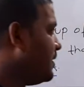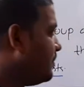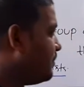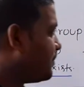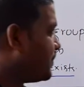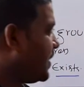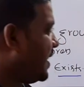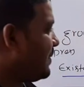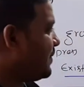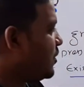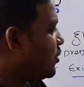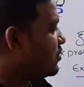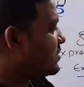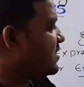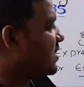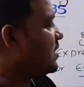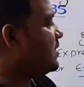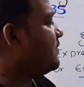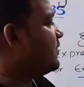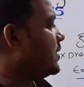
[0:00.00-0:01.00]
primary
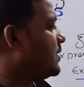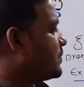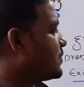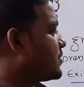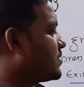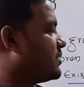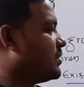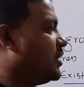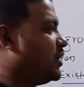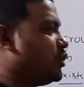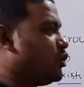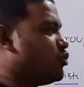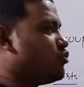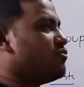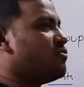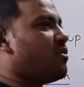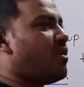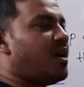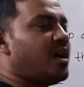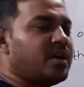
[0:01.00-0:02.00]
auxiliary verbs do
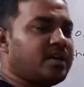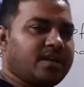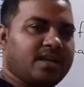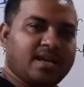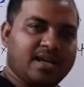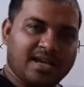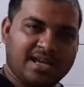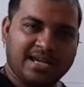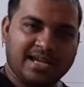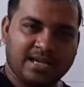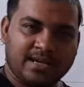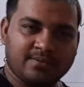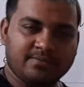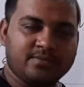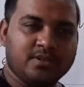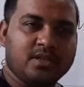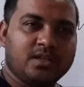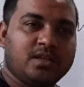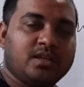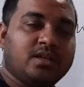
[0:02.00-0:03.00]
not have
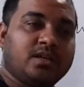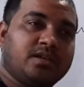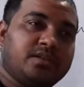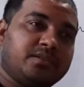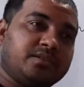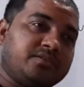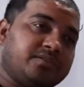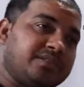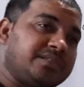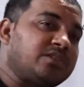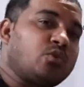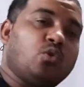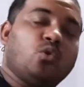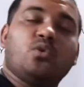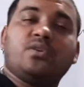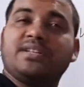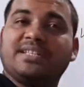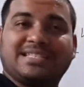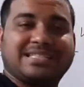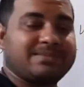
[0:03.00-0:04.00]
their
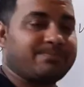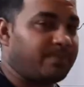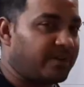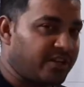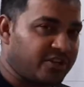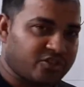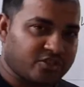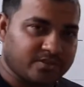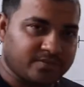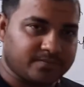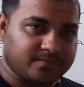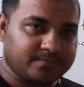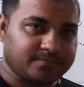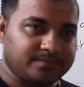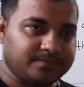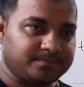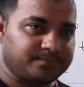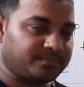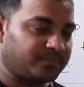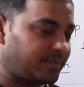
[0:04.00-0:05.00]
own expression.
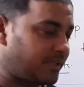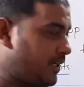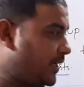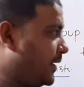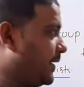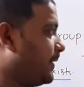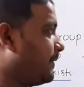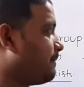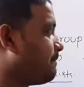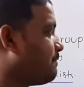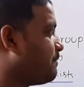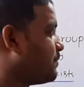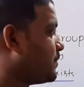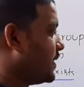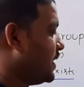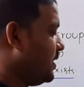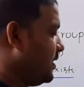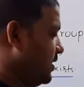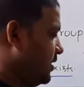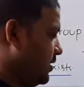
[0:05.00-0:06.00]
Okay?
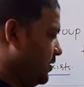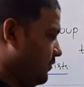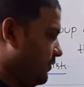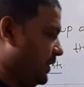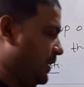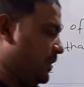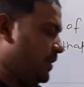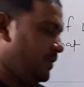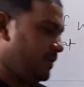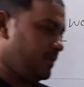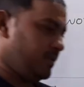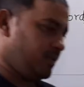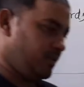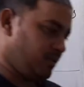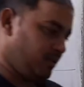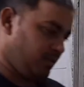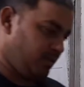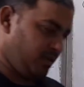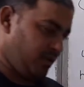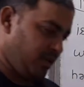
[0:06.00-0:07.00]
Well,
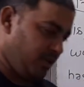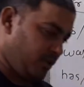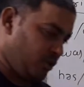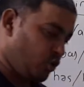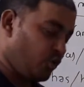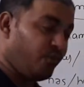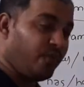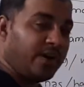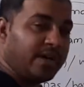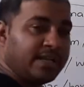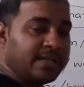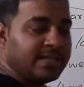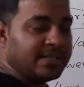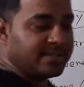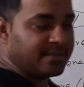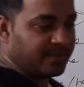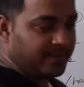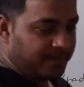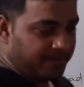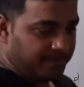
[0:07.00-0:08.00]
so far as